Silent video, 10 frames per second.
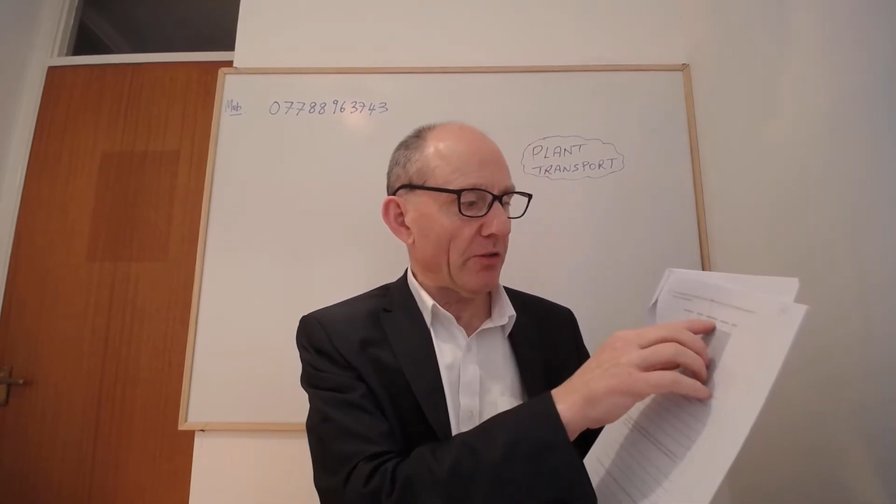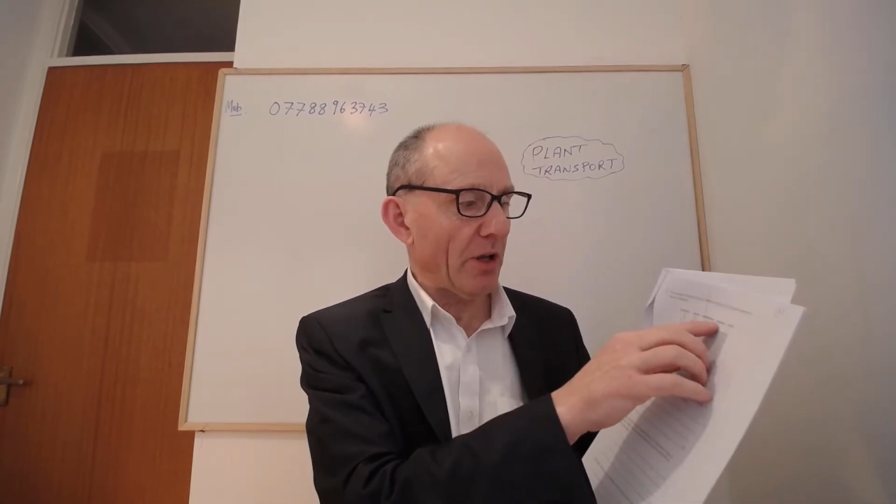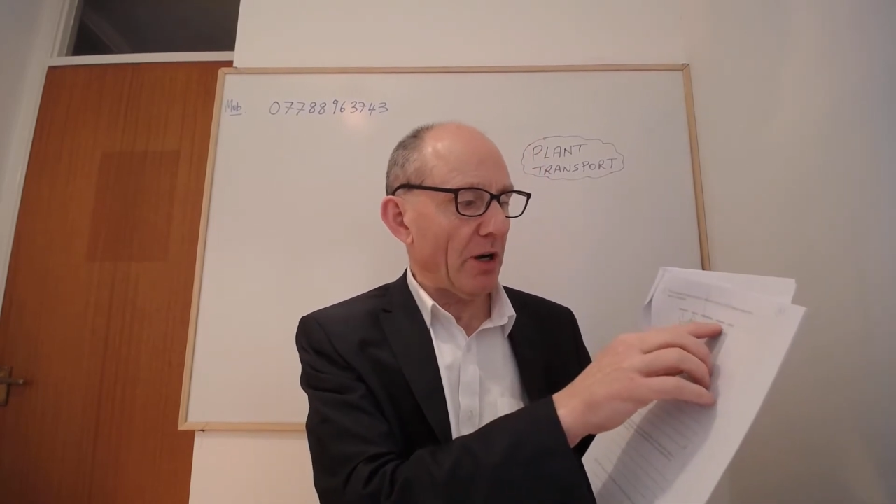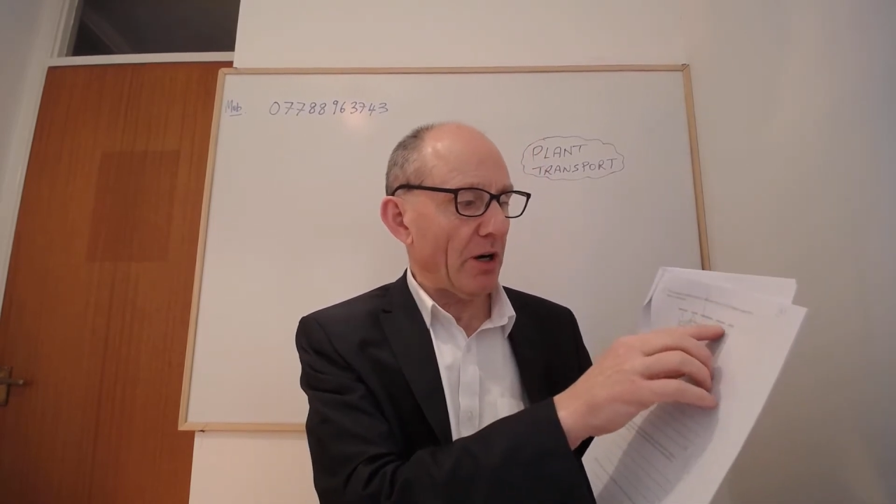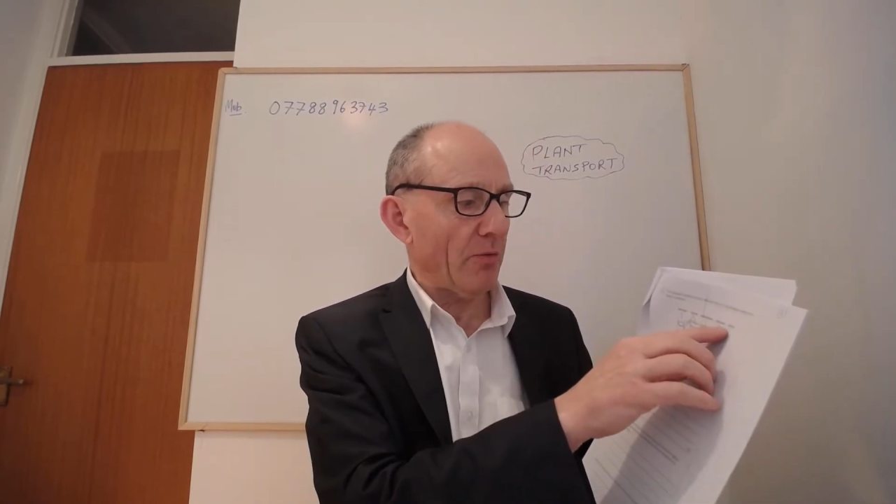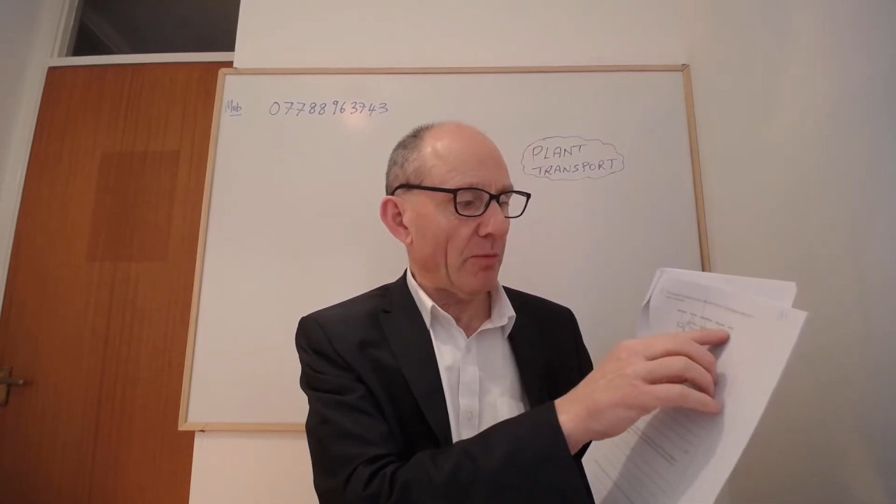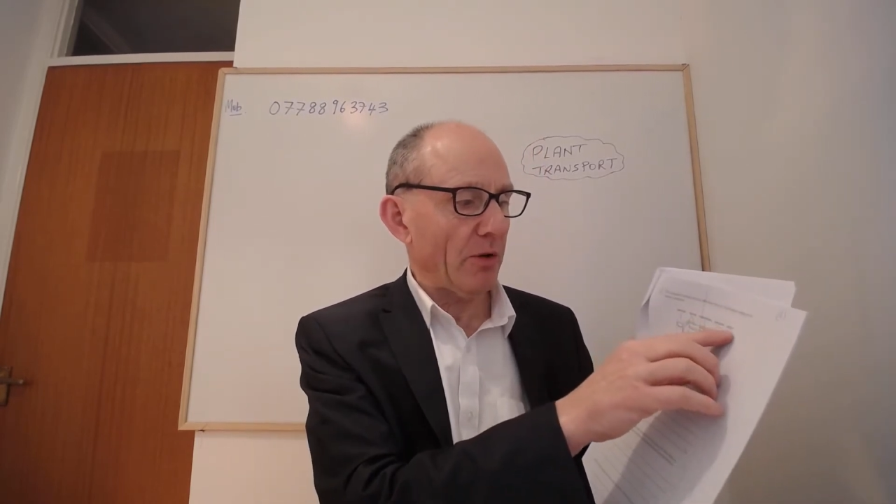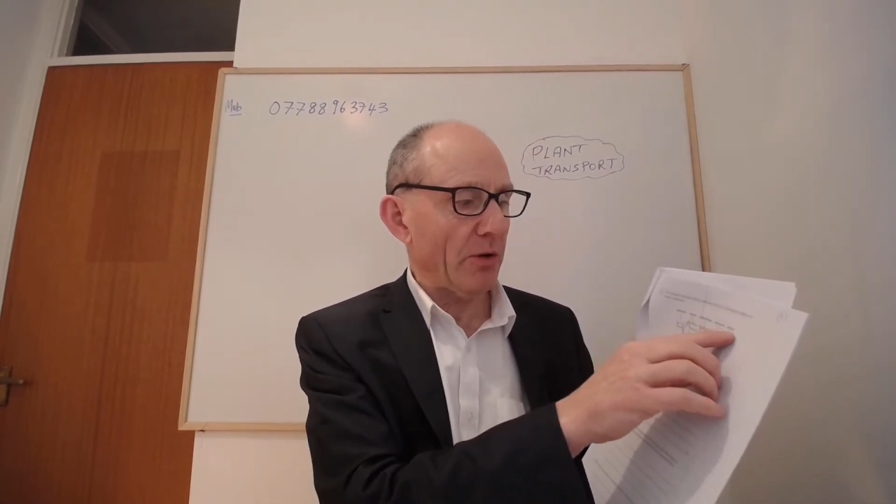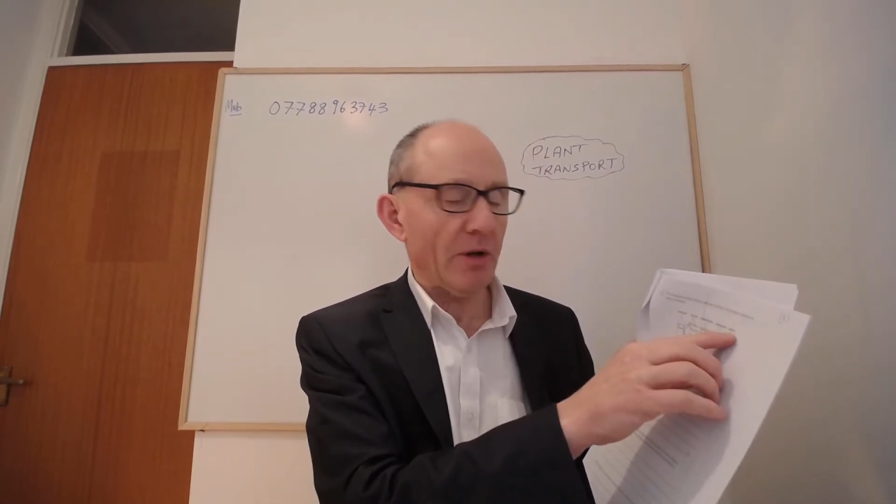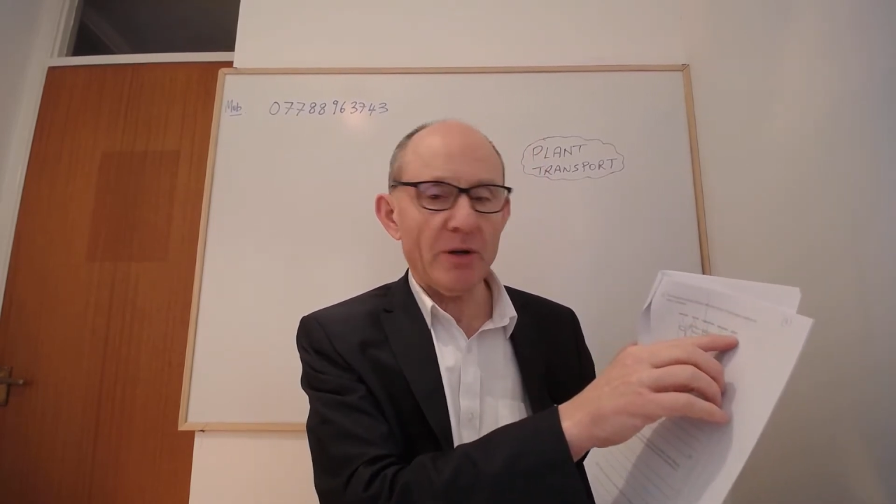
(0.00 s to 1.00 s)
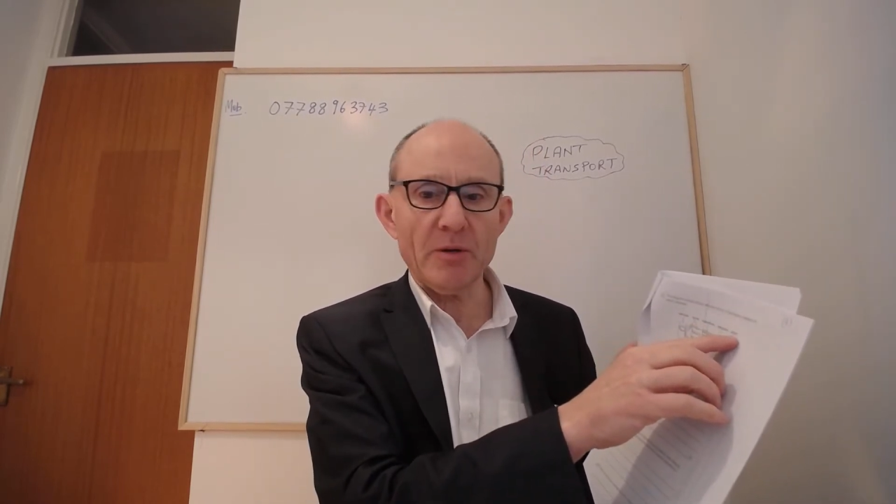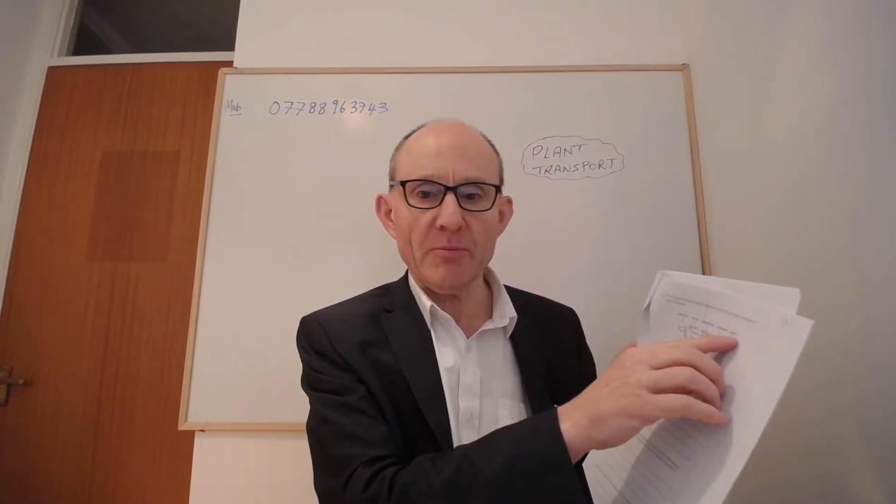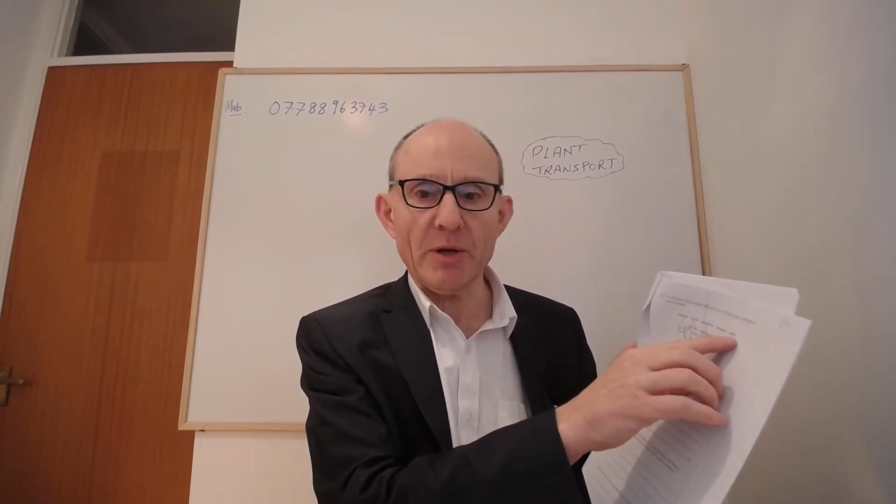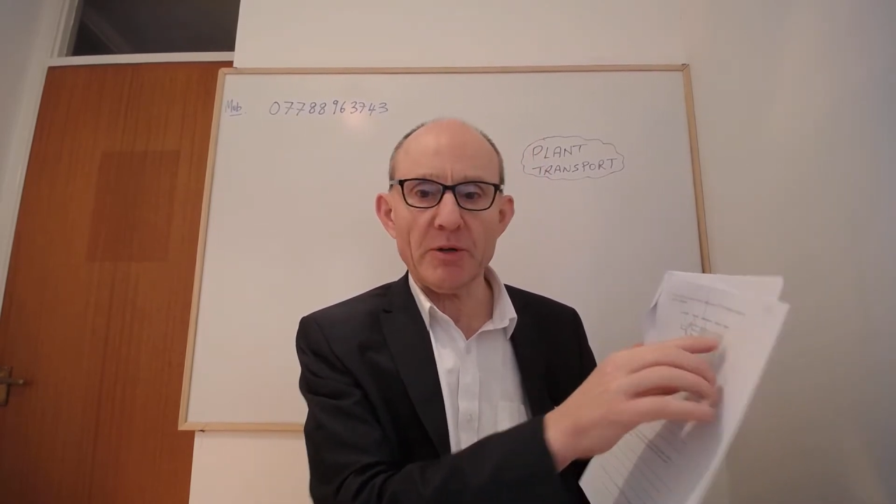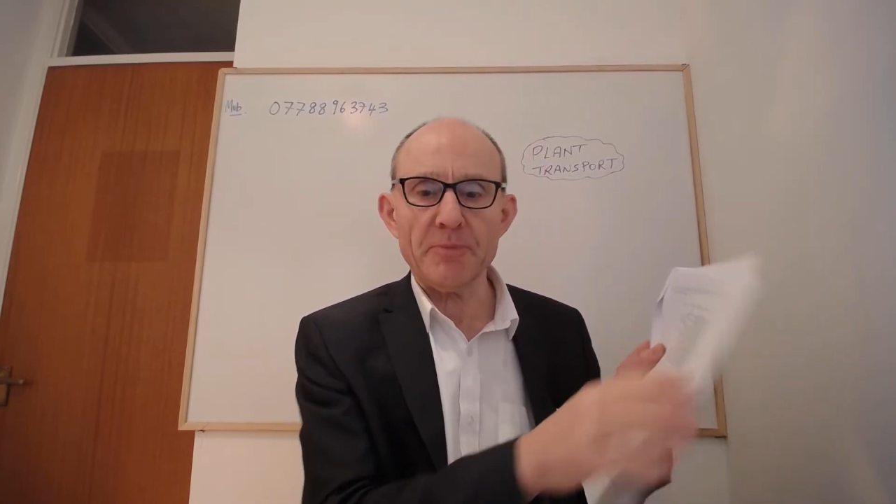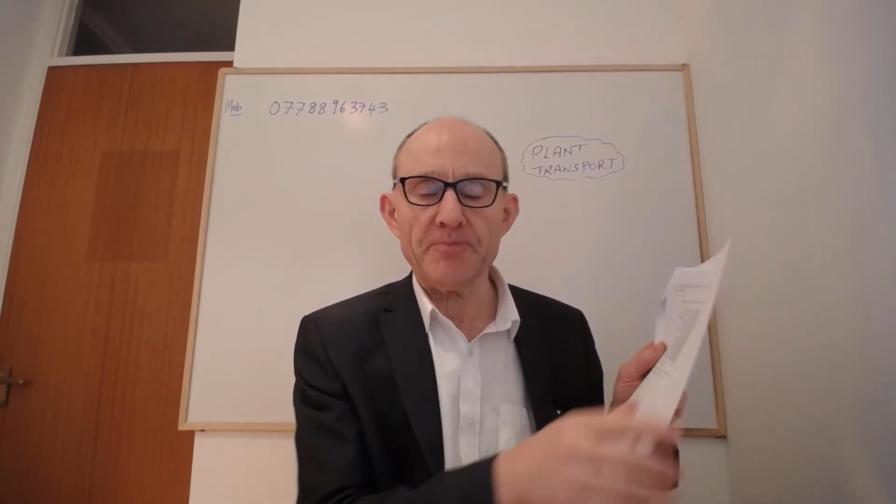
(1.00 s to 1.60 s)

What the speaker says: scalariform, reticulate, and pitted,